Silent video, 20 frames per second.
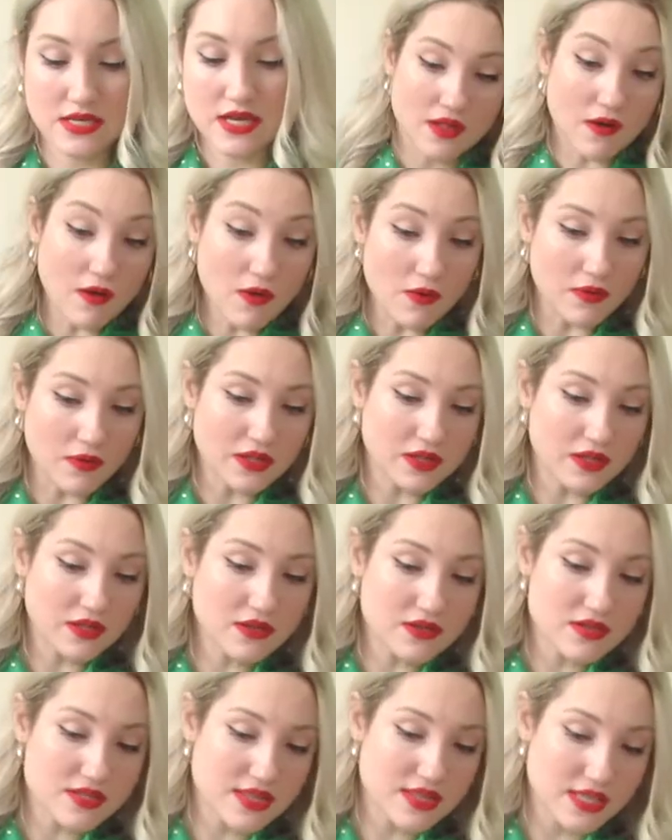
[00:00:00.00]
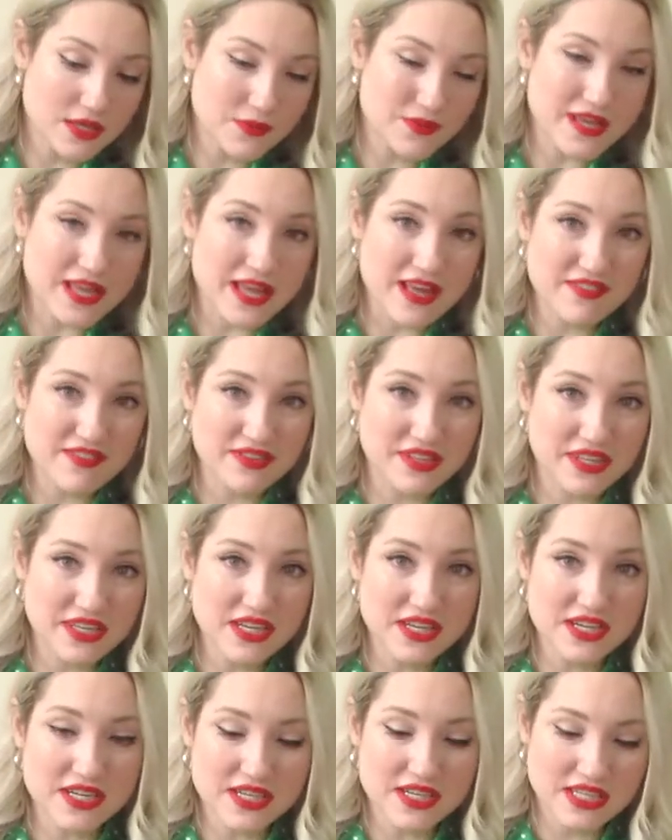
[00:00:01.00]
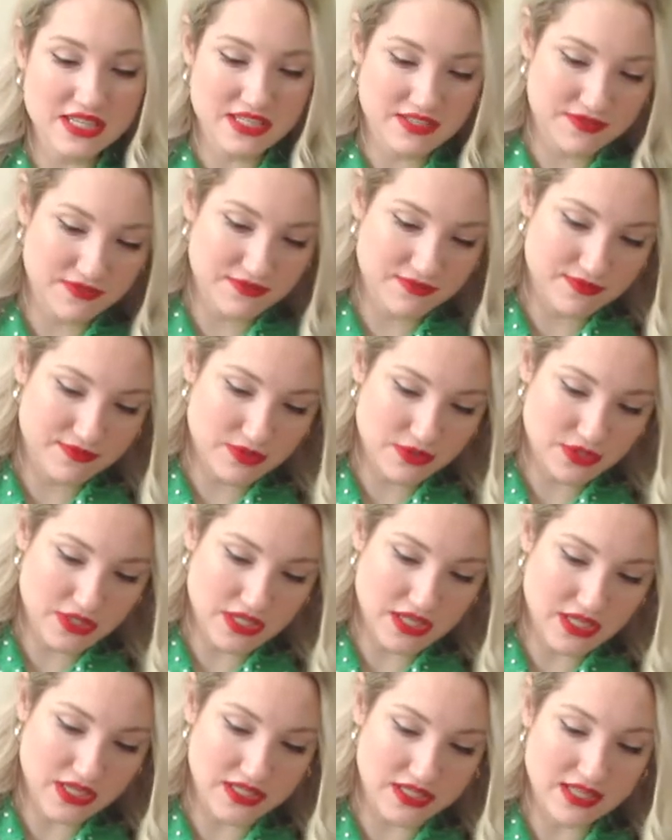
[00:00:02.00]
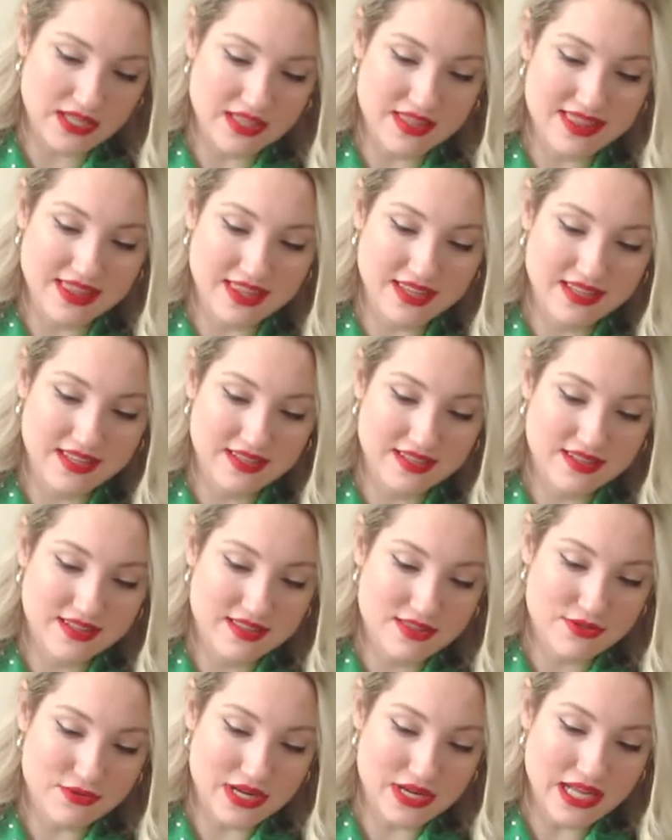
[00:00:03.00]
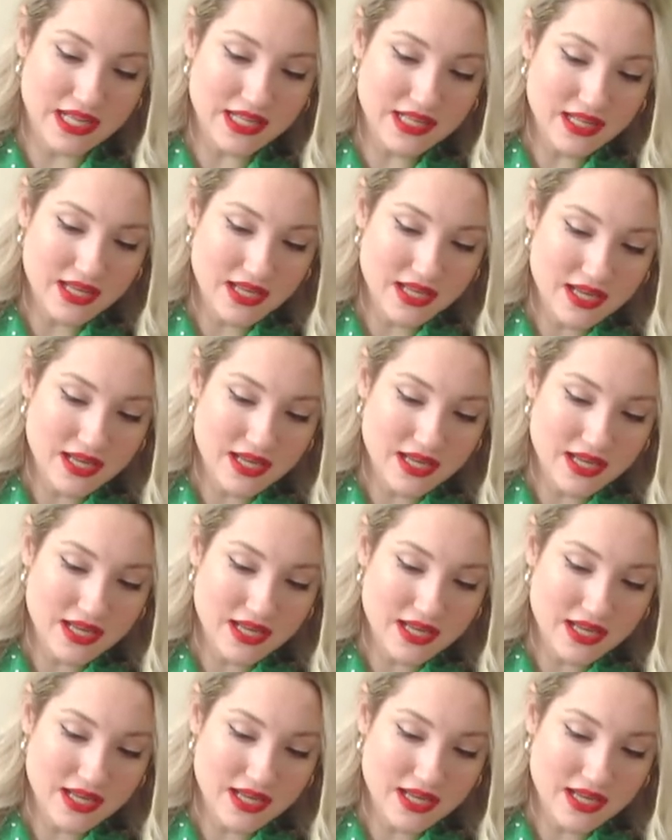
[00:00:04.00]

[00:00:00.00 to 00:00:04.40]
Oh, another thing we have here is to cut the thread,